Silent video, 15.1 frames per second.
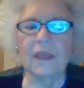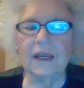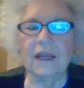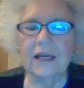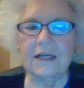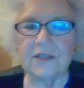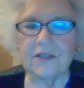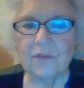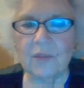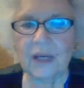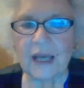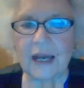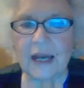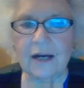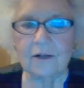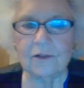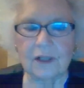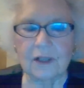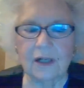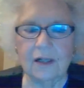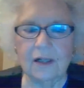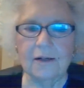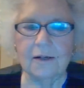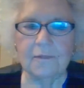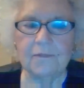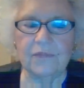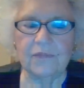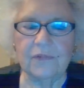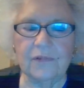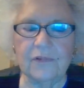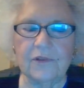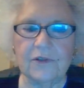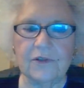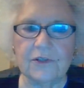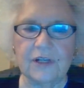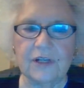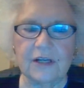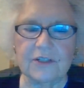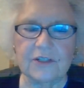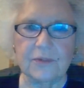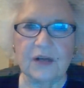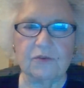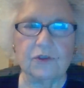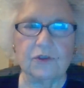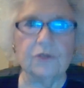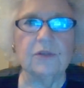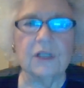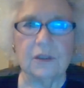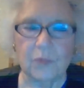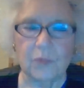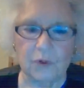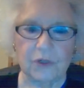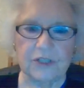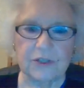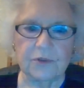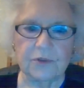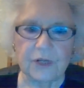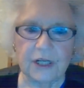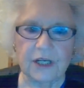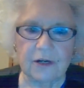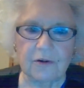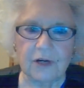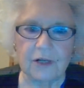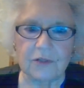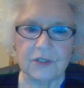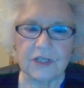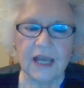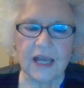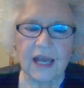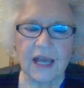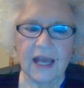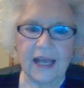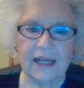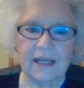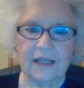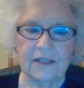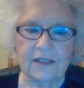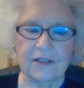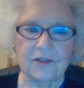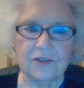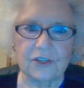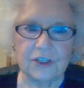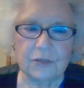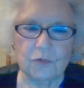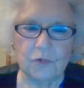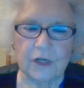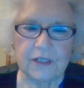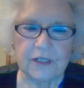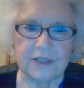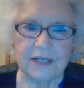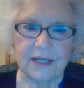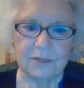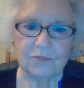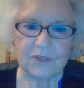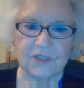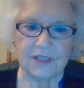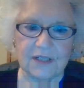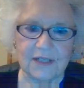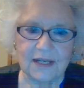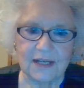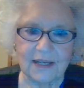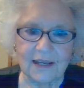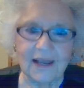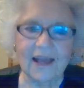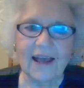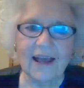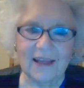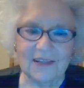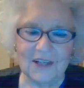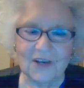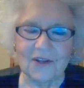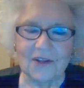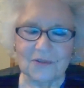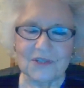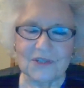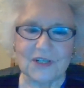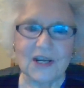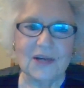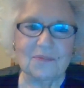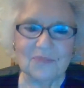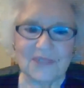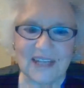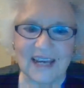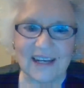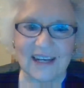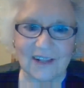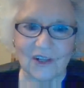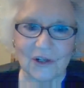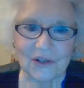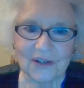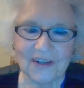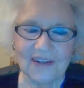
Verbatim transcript: is coming out. It's about two little boys who are heroes, and one is named Sydney and the other is named Taylor,